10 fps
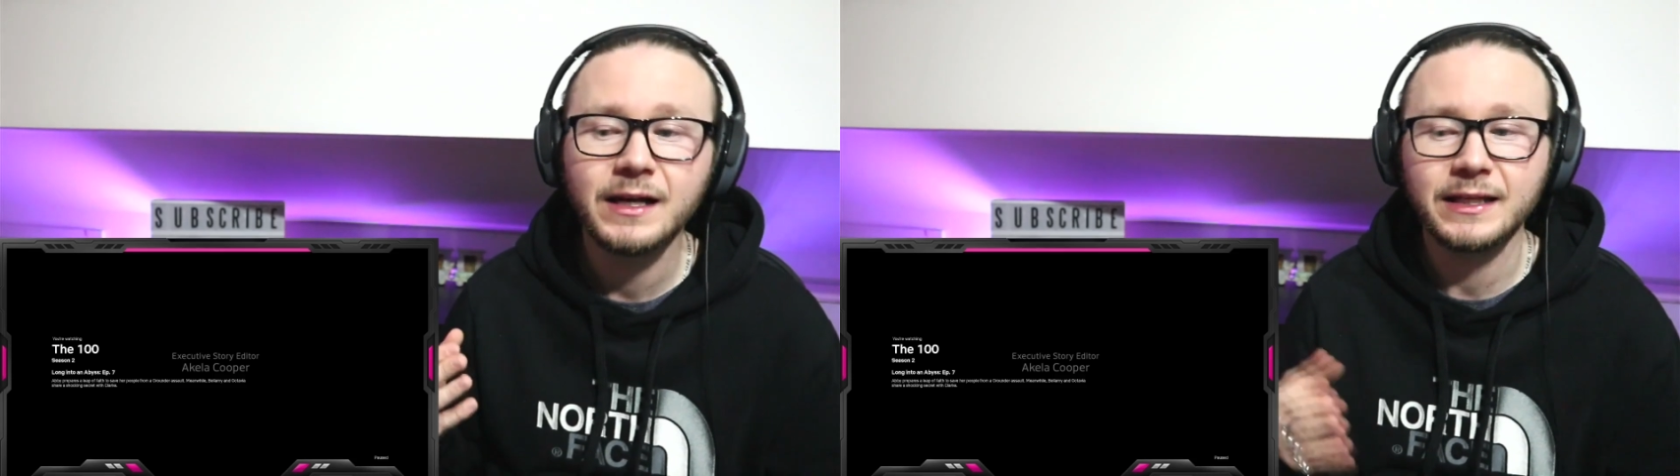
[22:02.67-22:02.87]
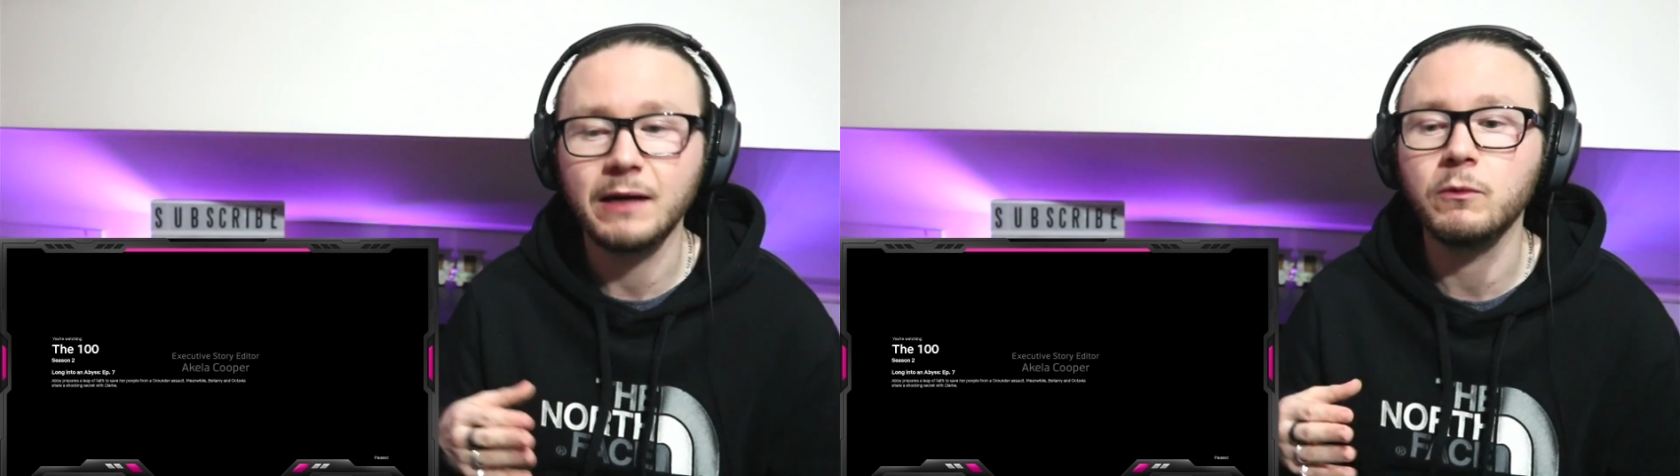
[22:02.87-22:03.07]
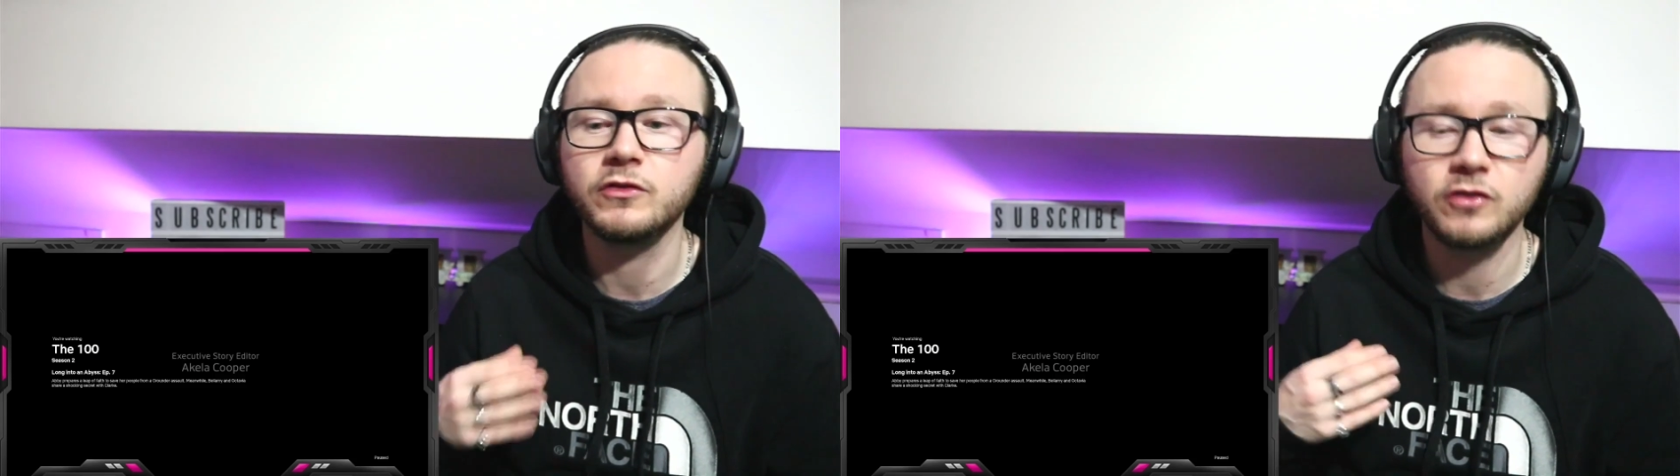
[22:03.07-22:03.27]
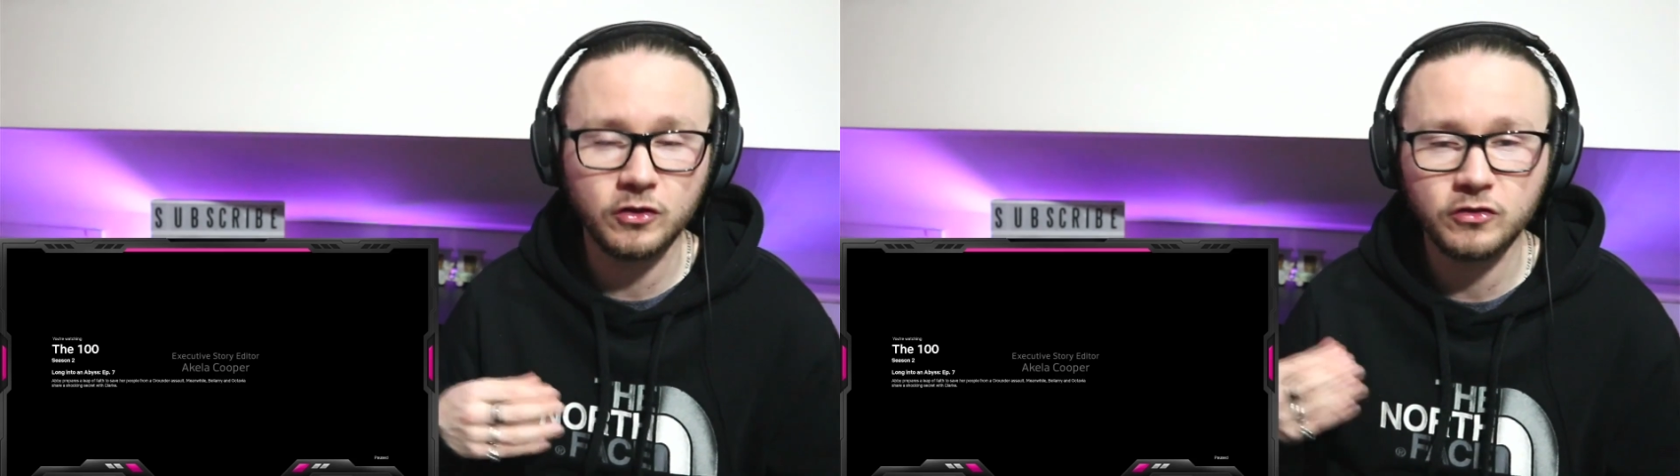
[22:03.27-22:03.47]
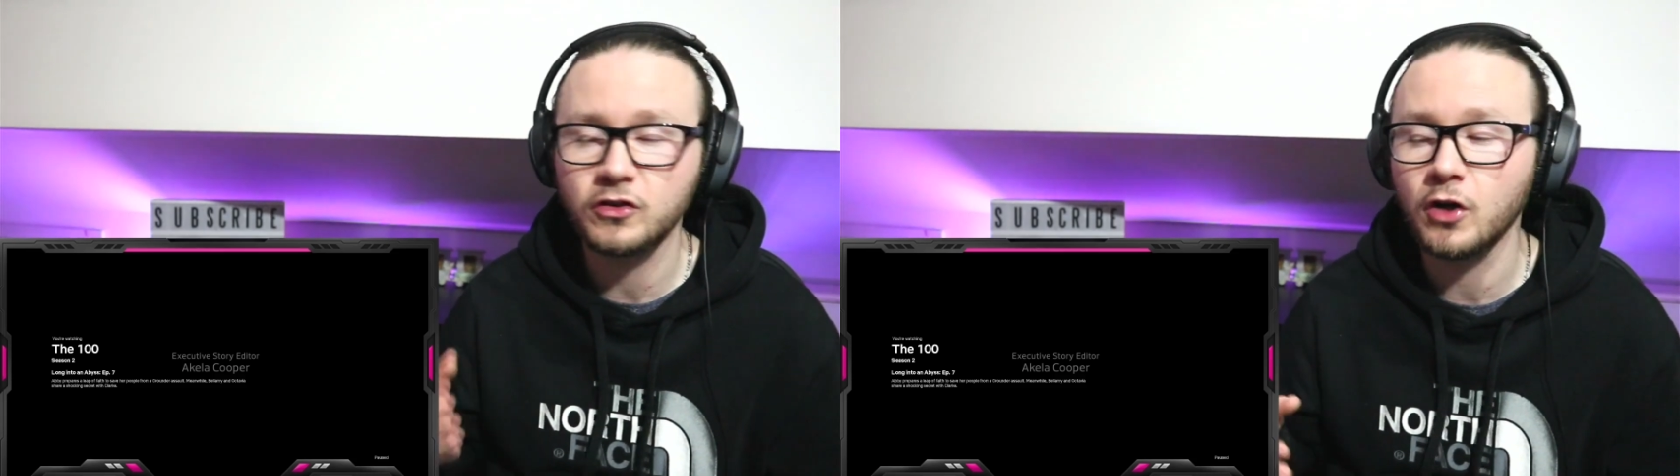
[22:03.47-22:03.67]
and that was her
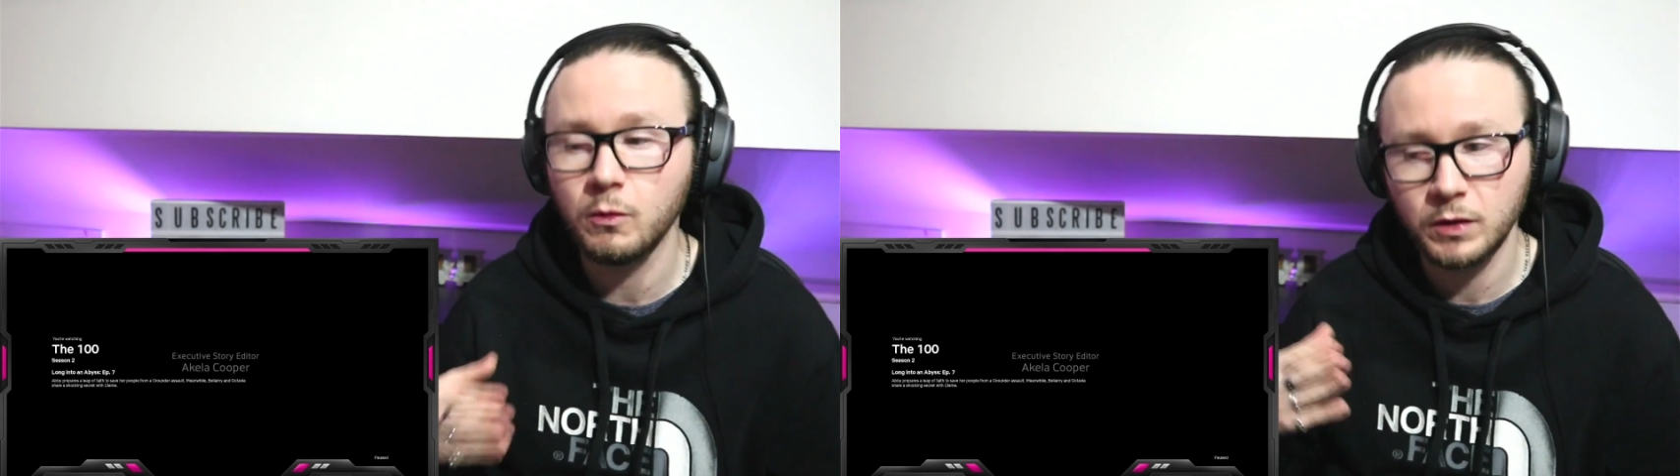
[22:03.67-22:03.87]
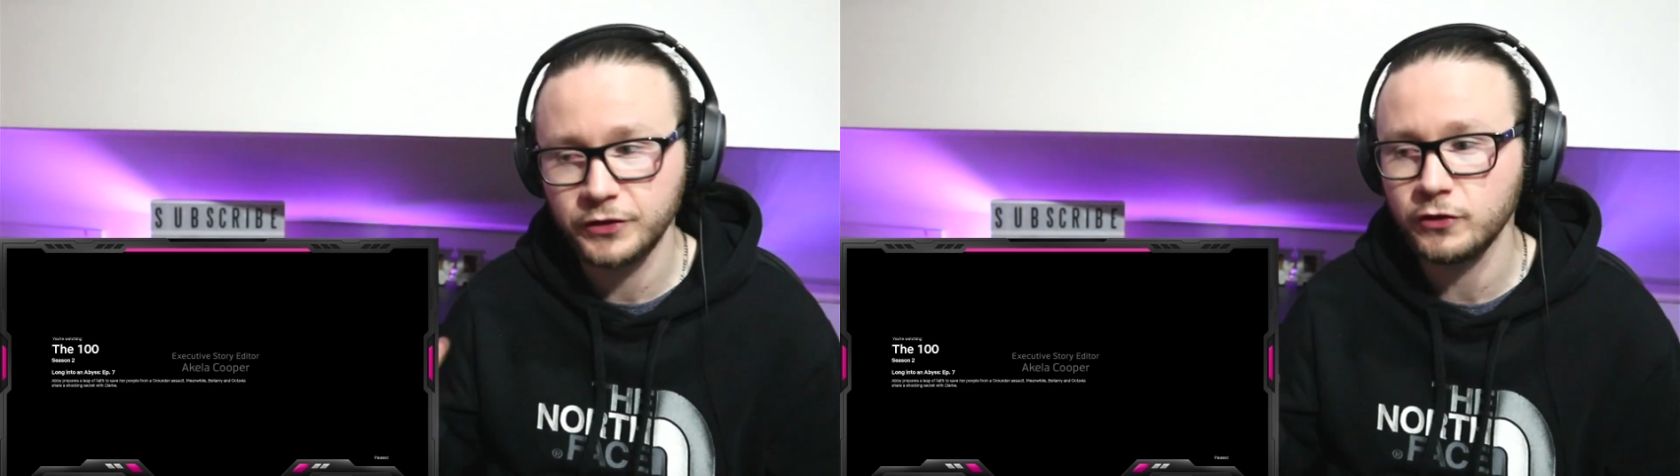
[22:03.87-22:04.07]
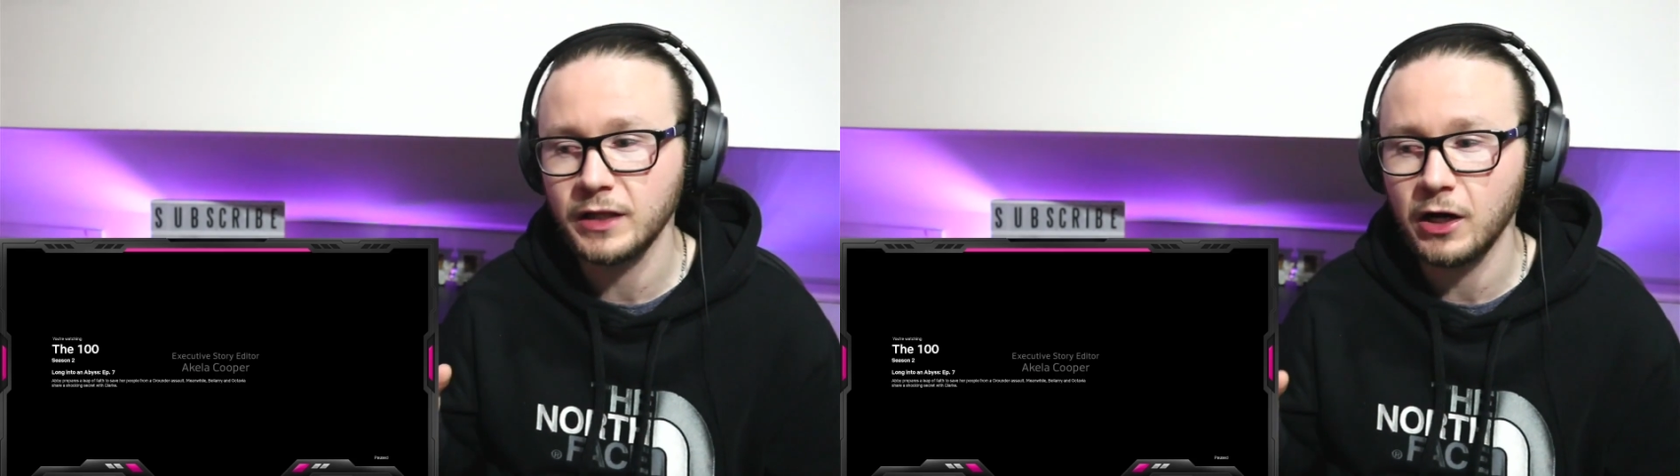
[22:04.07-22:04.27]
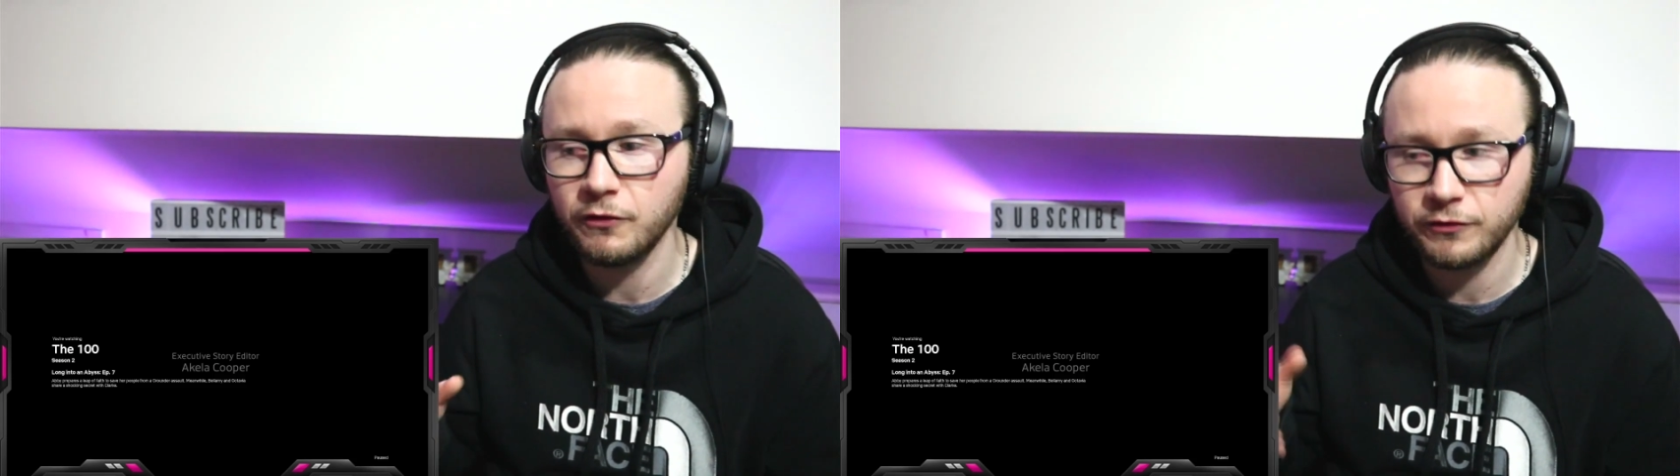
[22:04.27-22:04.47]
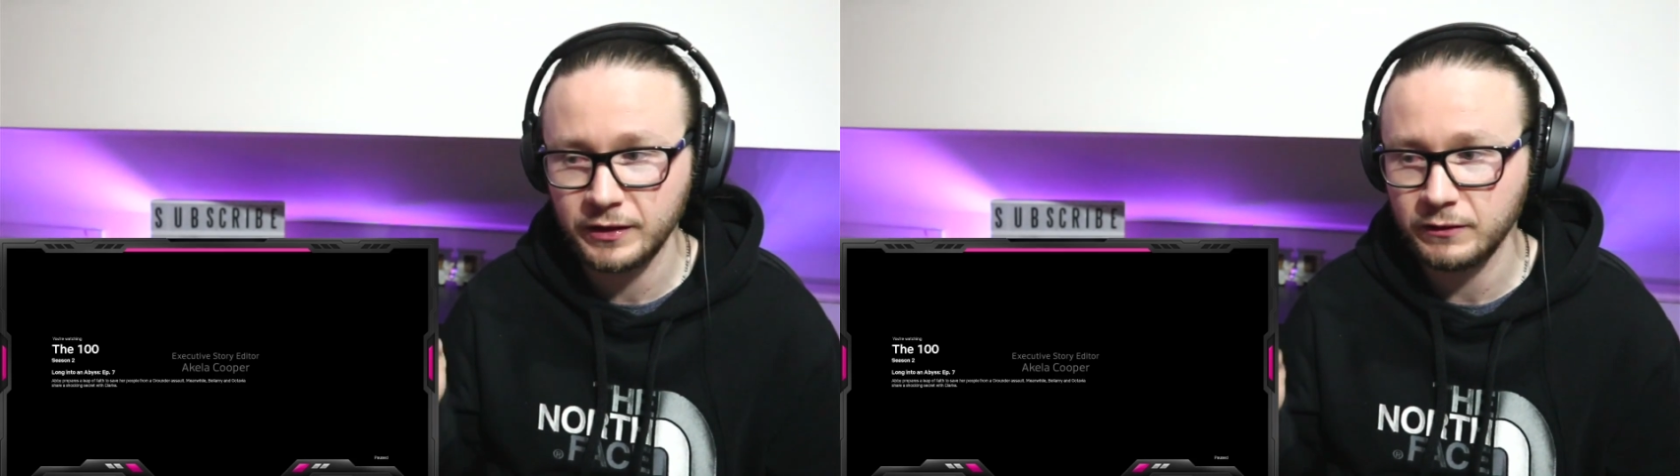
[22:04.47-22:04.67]
to go and do that offering,